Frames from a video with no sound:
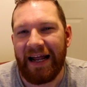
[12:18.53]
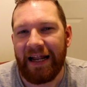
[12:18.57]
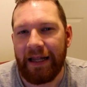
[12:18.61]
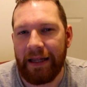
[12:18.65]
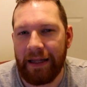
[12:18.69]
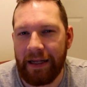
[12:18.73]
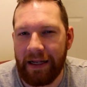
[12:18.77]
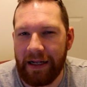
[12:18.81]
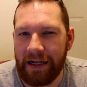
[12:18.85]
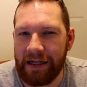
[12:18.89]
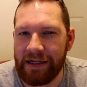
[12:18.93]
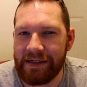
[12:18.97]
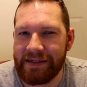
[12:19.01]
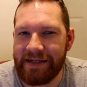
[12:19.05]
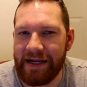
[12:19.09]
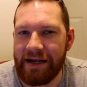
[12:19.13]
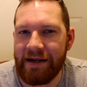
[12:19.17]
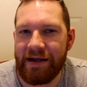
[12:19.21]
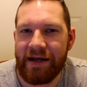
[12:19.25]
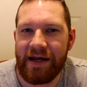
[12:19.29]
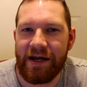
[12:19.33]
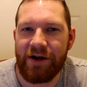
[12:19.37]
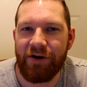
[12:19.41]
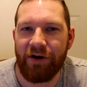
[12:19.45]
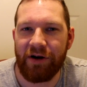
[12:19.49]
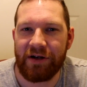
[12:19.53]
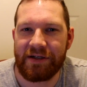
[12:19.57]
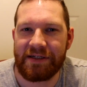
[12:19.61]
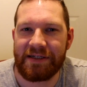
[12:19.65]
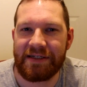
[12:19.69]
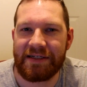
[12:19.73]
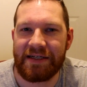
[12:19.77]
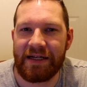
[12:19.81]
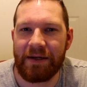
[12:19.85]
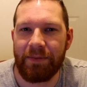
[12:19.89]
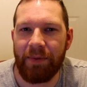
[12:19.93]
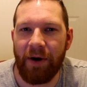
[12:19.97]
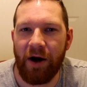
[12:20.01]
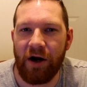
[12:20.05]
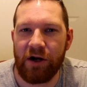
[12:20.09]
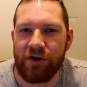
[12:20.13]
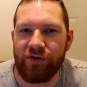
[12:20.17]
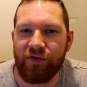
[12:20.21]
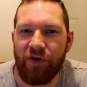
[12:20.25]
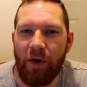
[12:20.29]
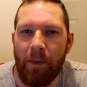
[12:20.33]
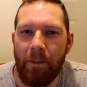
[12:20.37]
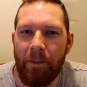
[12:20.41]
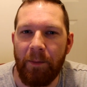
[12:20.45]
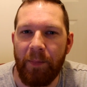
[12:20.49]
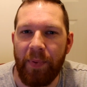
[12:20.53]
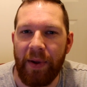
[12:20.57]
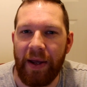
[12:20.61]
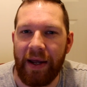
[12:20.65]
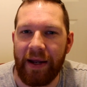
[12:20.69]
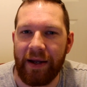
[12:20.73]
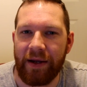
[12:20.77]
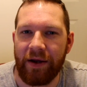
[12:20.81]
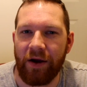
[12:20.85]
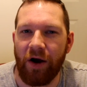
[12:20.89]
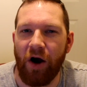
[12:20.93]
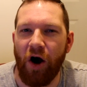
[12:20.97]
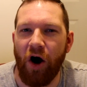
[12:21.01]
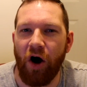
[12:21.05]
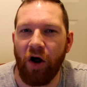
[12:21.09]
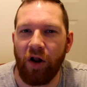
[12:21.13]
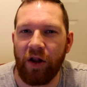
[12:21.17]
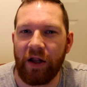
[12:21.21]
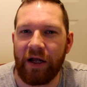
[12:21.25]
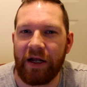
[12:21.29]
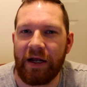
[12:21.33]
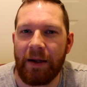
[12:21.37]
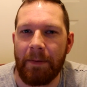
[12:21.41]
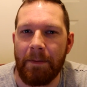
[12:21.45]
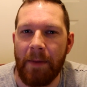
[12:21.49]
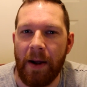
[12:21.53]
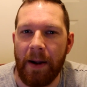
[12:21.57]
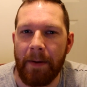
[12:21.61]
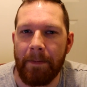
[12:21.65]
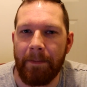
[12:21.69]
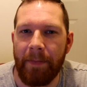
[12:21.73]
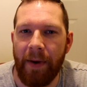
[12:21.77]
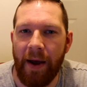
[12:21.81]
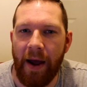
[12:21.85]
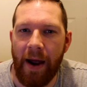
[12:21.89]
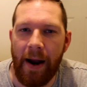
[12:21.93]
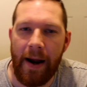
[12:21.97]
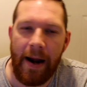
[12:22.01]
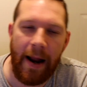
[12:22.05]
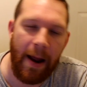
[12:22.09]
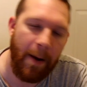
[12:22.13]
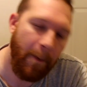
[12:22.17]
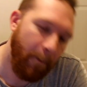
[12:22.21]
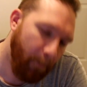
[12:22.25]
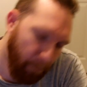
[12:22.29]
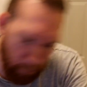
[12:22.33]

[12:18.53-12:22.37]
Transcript: Little dinky cross into the box for a big Ollie McBurney.